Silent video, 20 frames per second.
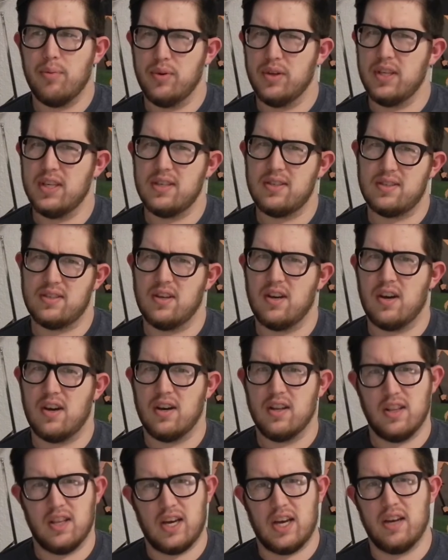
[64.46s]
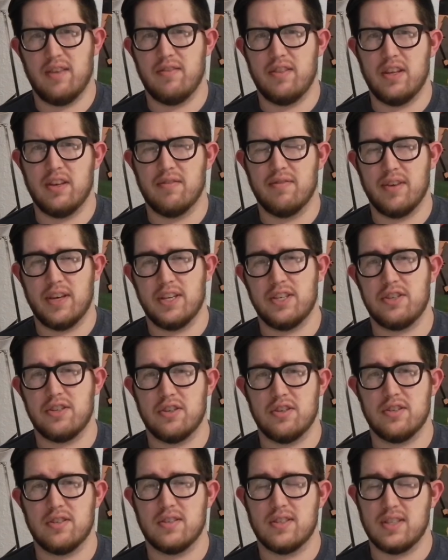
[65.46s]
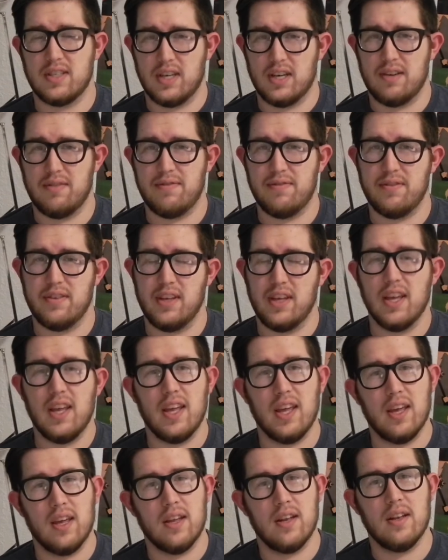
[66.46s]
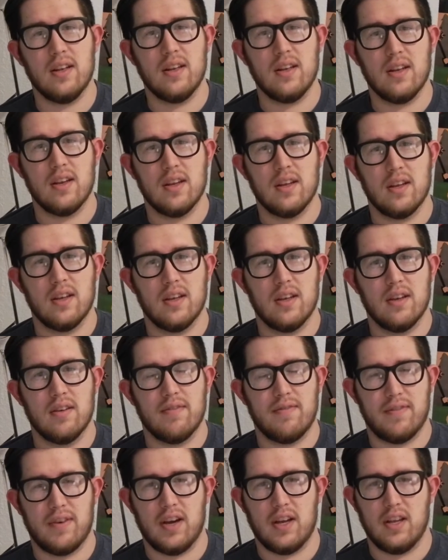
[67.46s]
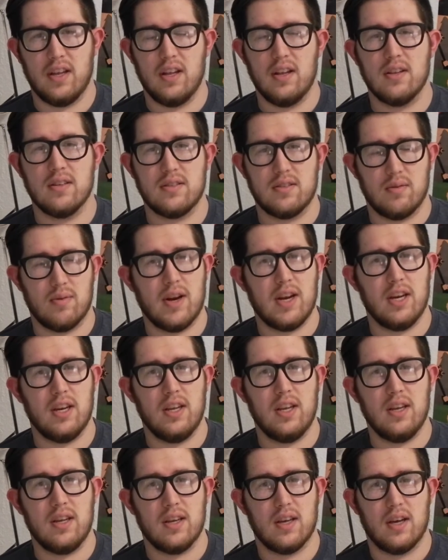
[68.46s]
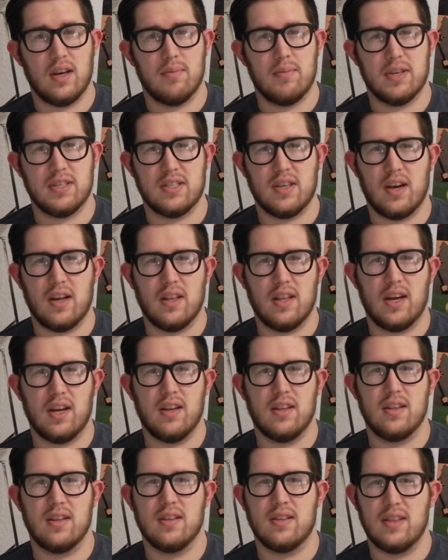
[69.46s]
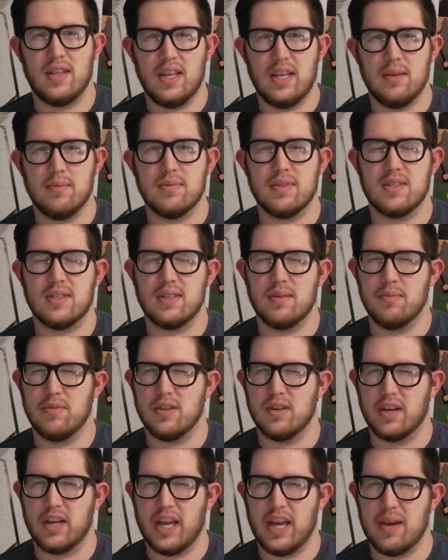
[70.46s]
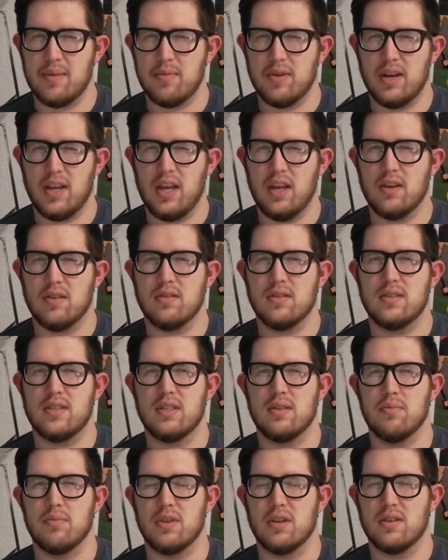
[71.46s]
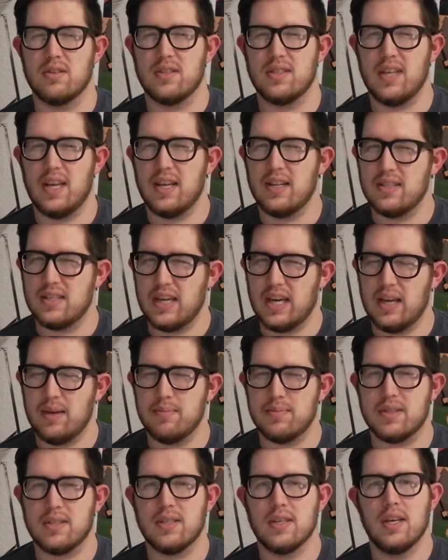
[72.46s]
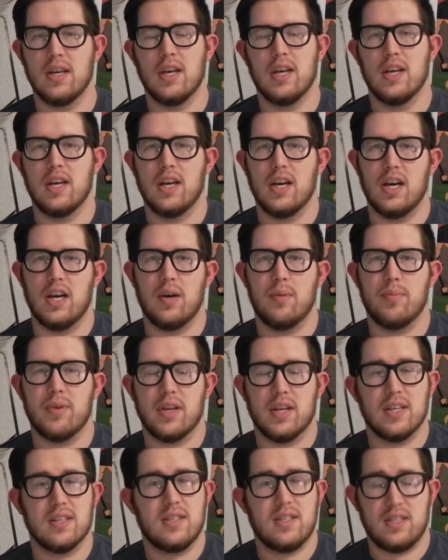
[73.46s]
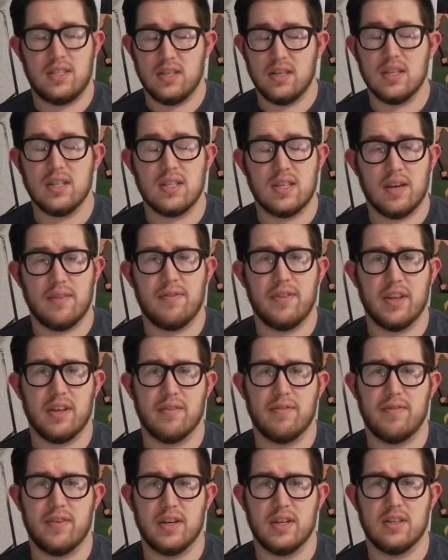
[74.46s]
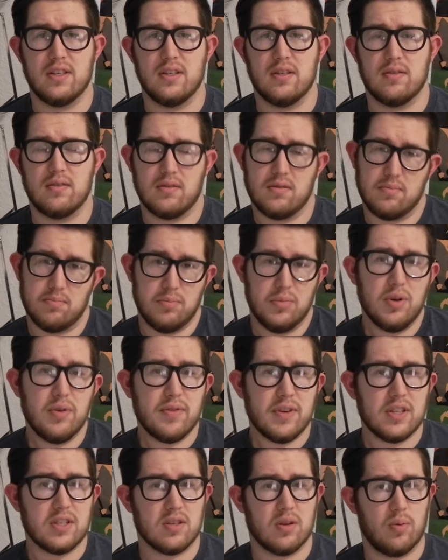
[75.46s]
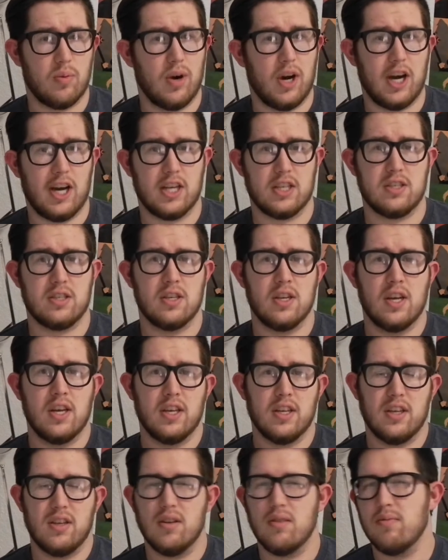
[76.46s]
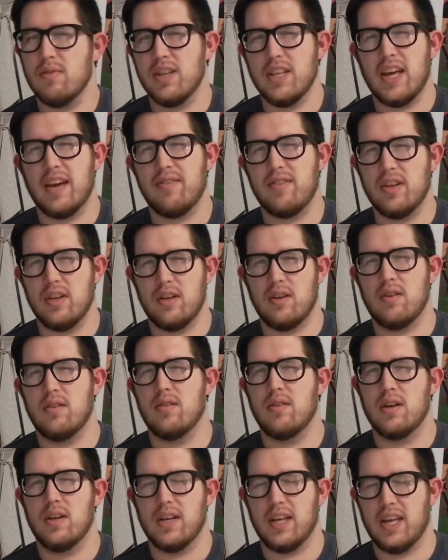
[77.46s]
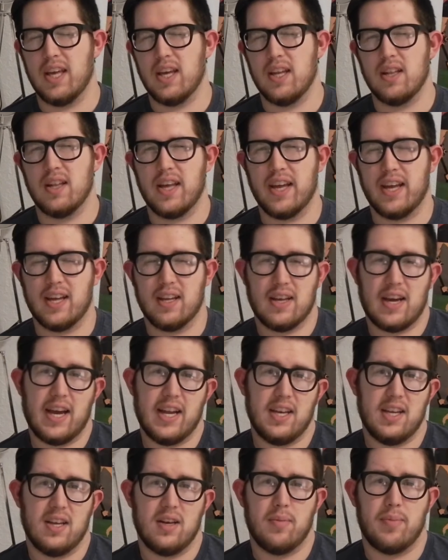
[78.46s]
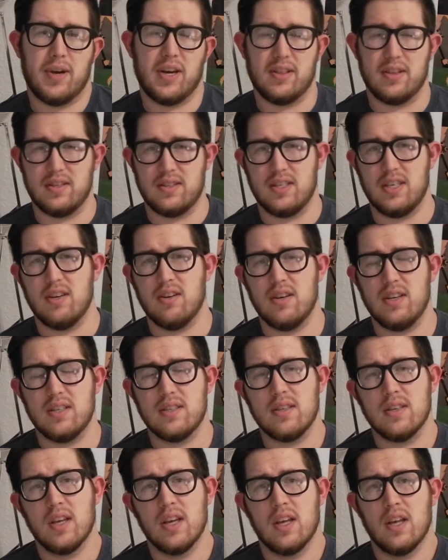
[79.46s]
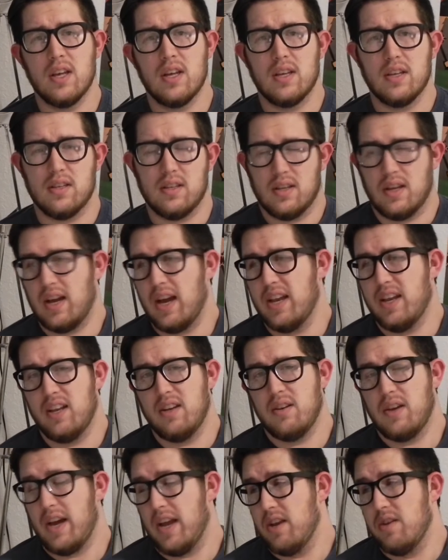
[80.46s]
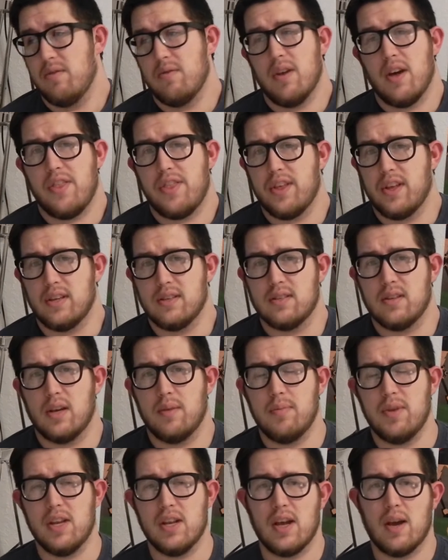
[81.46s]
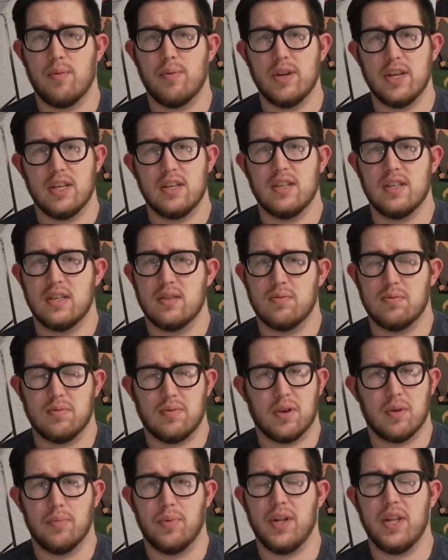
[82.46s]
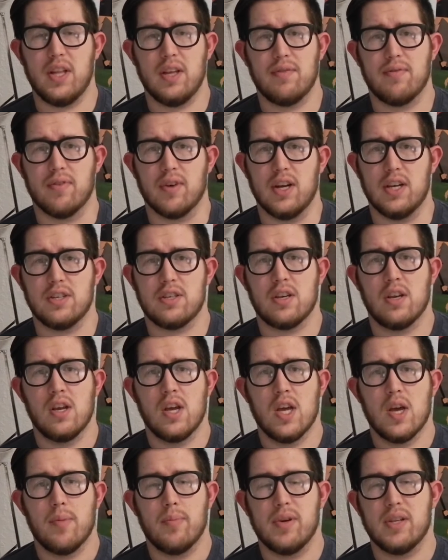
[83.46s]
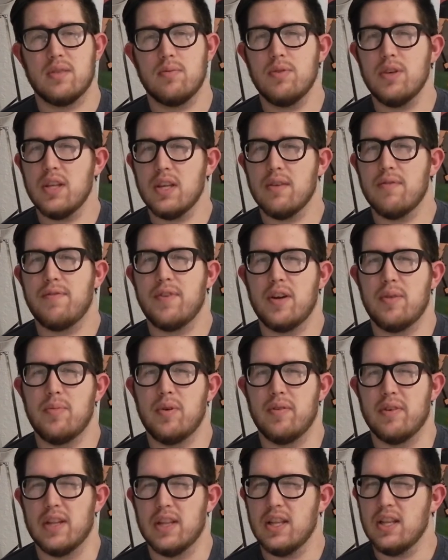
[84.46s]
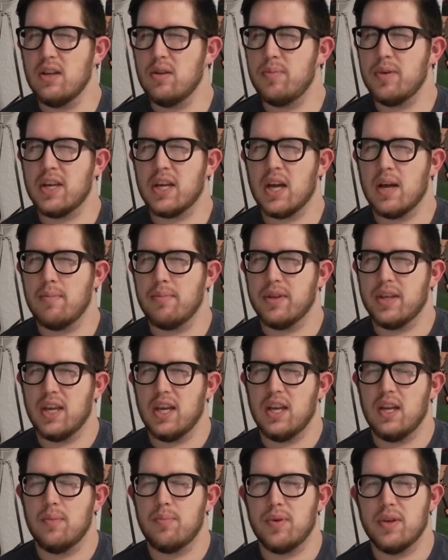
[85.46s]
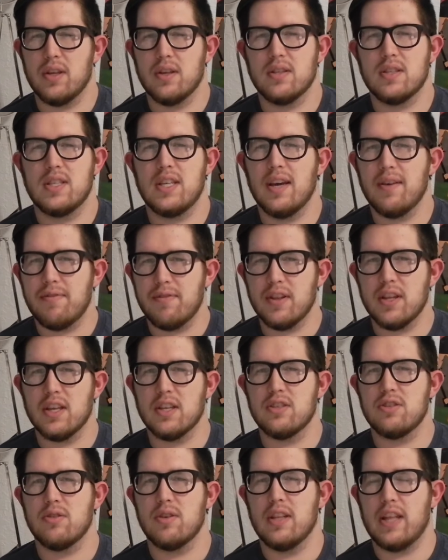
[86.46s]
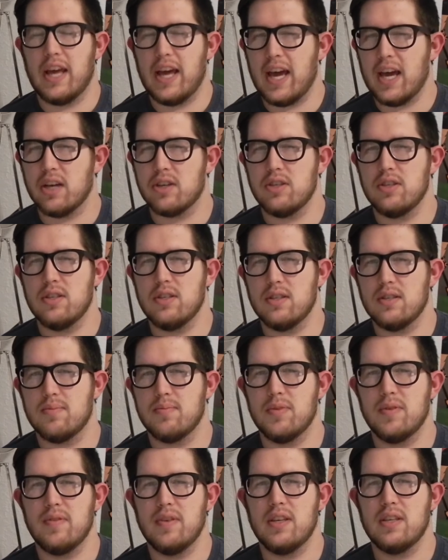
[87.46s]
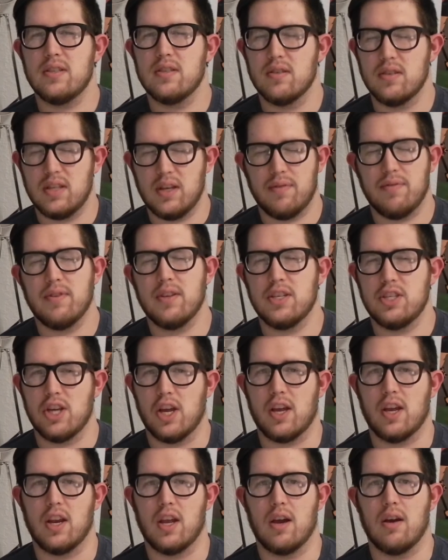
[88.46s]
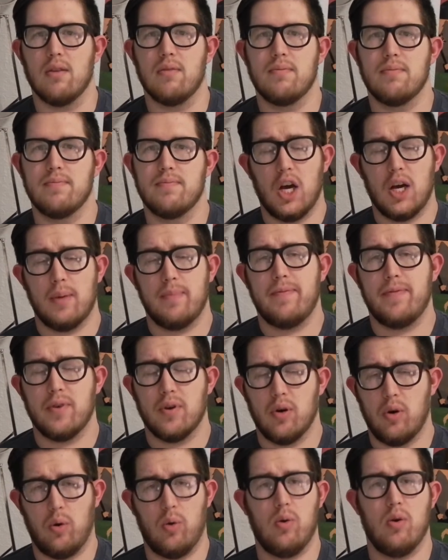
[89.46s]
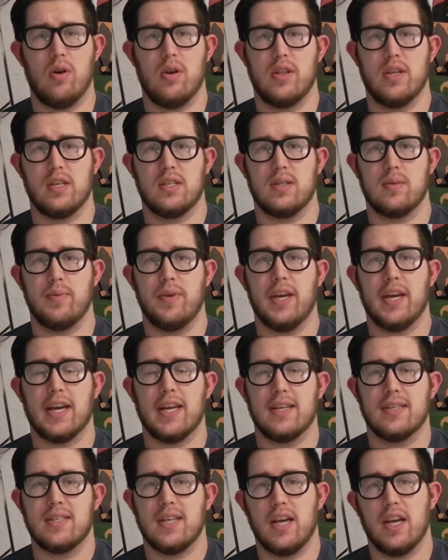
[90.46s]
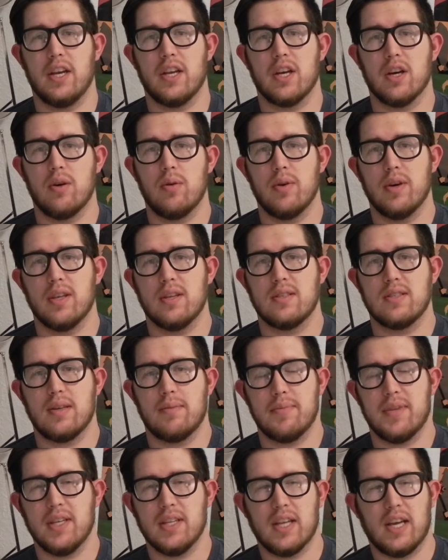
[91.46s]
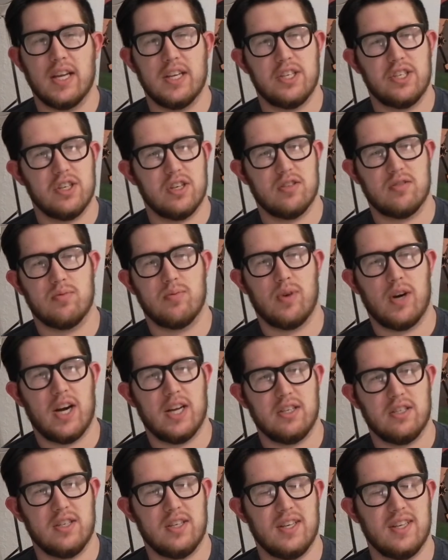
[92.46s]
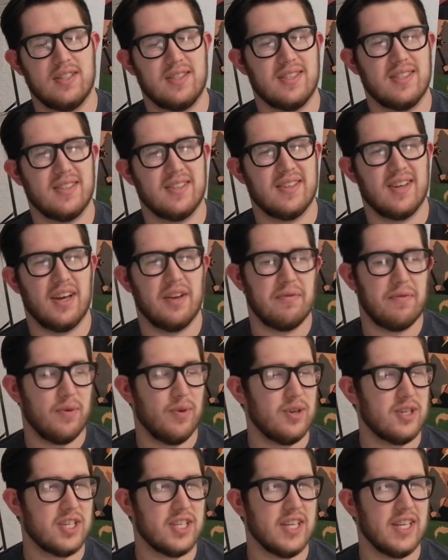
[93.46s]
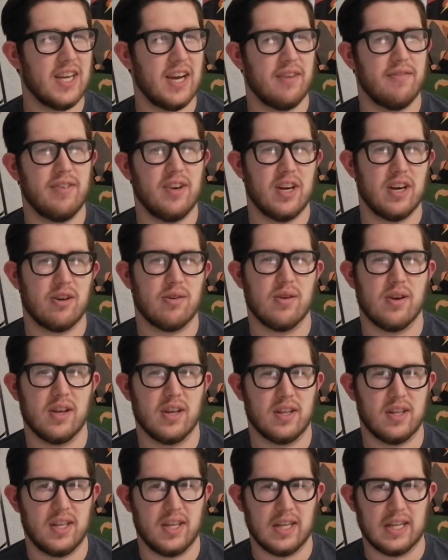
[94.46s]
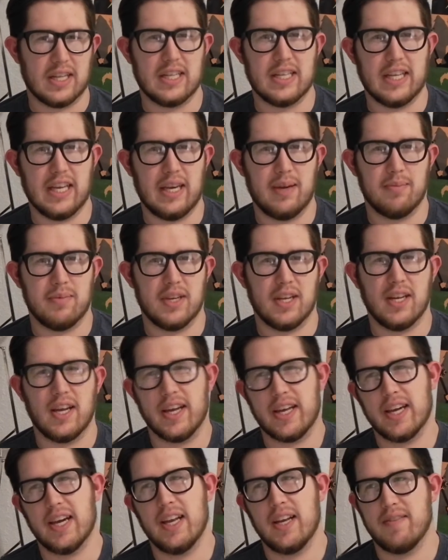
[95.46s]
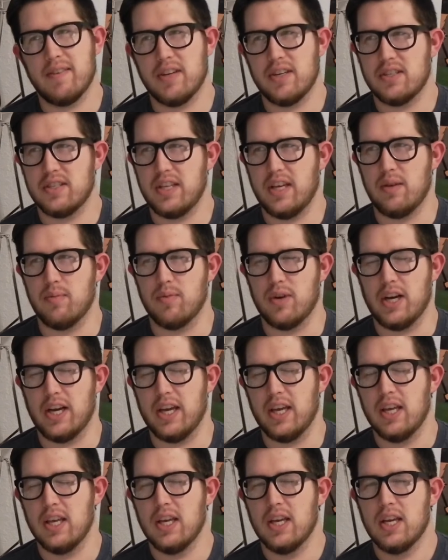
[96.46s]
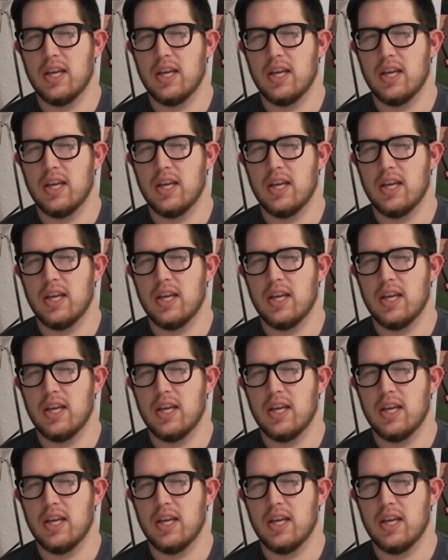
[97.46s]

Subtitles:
really saw a lot of the Avengers stuff in Serenity. I saw a lot of the themes, similar camera angles, similar set types. But it's still definitely a fun movie to watch. You don't really have to know, again, like I did about the series. I knew nothing. So, I mean, I went into this completely fresh. But it's really a fun movie. A little bit complicated, but you'll definitely enjoy the action in this movie. So definitely check it out. Up for horror this week, I decided to go with something that I just watched. It's unfortunately not very critically acclaimed, and I kind of understand why.